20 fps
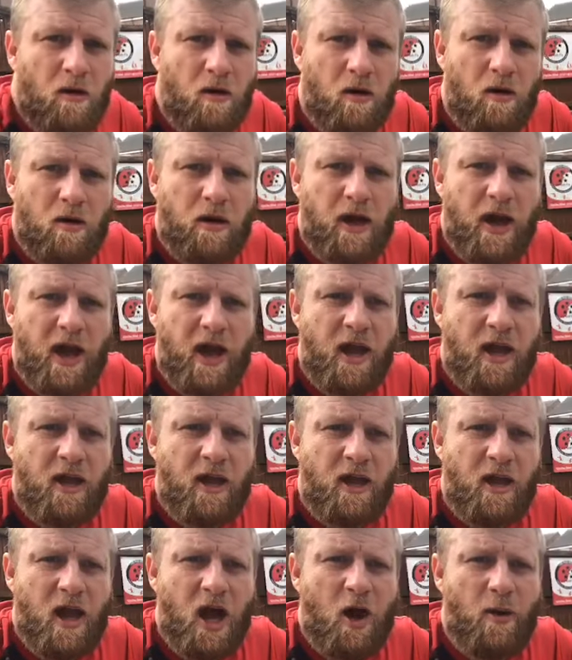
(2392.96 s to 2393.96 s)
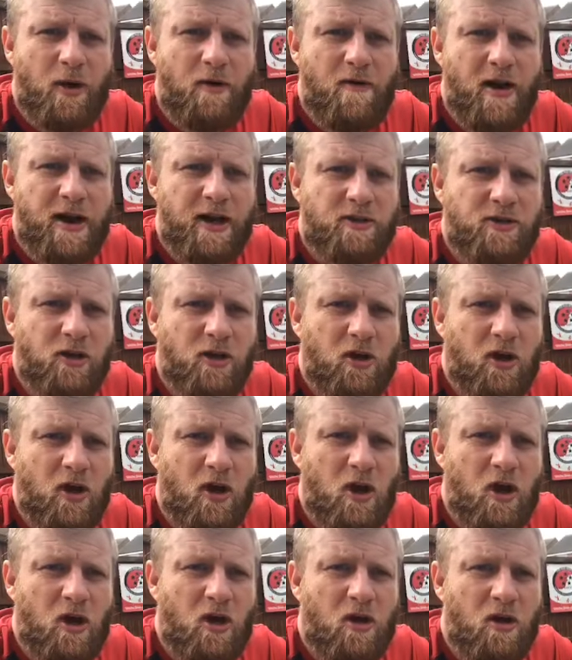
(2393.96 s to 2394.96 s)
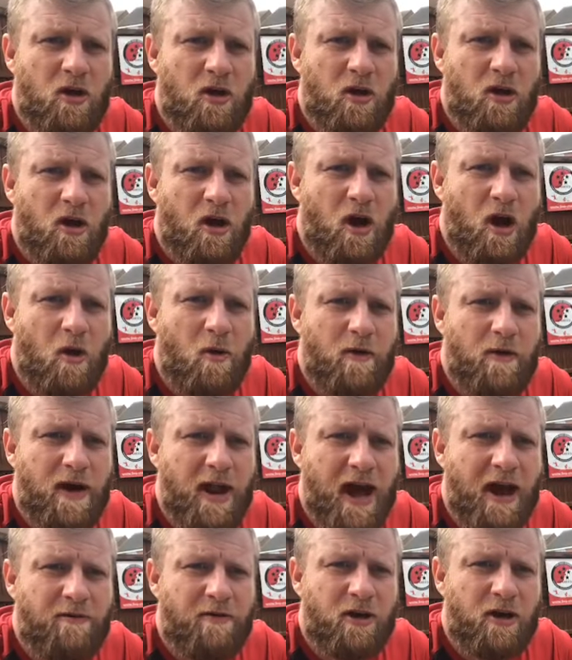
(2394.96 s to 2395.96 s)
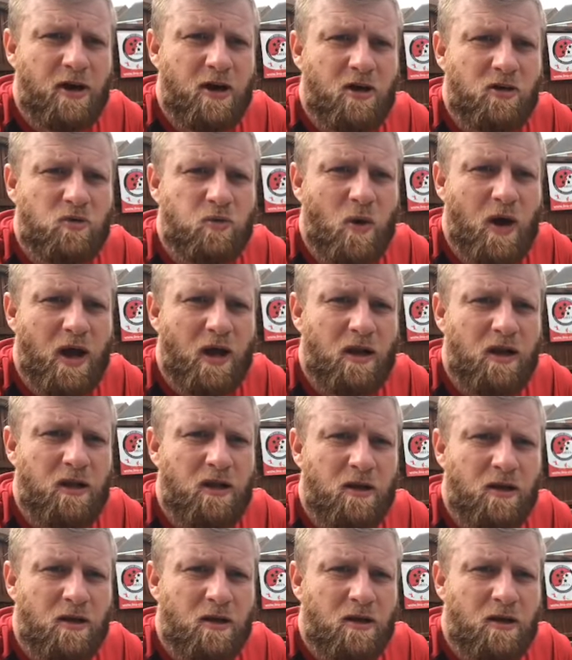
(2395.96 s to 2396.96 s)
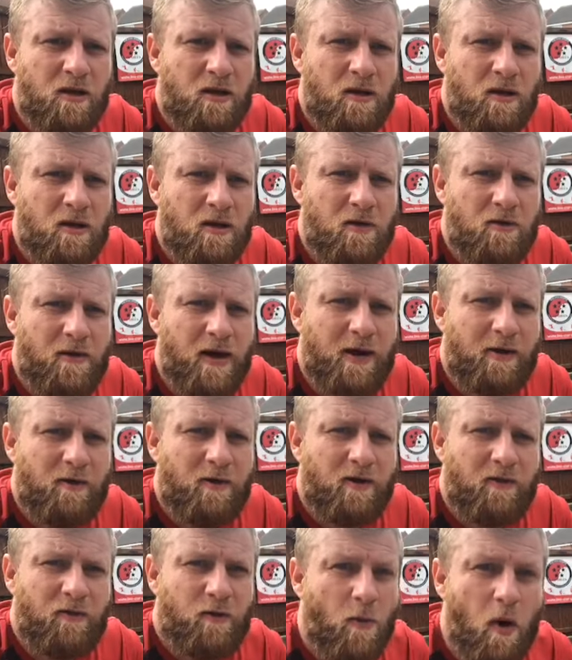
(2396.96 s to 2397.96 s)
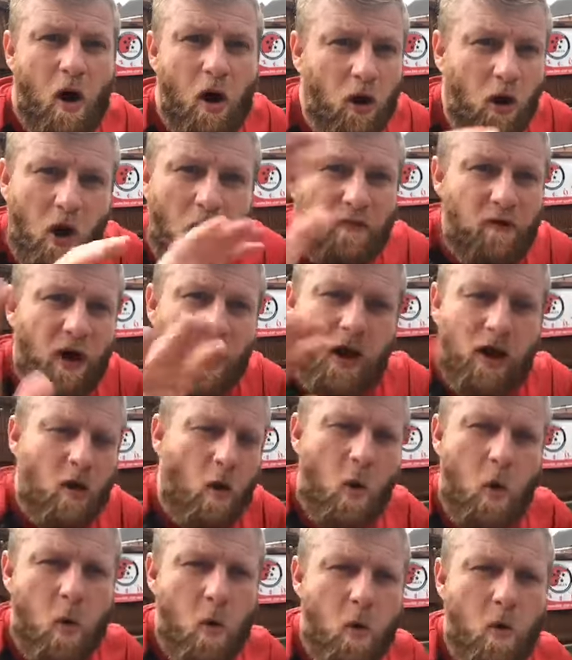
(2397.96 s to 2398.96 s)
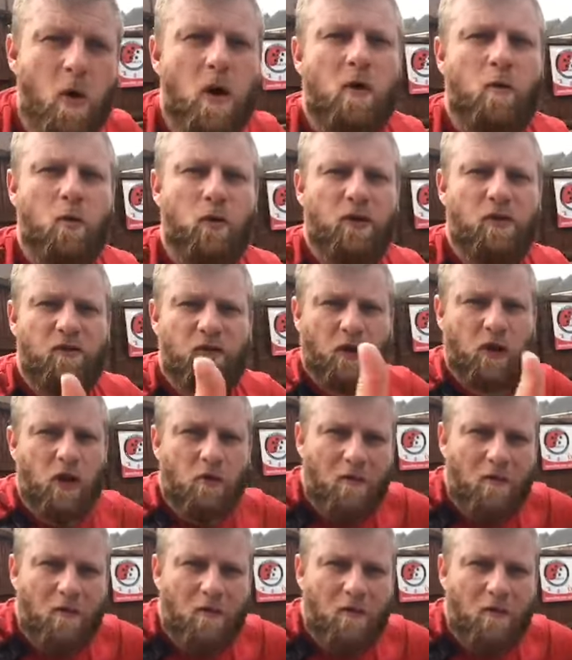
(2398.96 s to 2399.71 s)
Okay, are we ready to go? Oh, we're in Harrogate as well. All right, we're going from all over. Wonderful.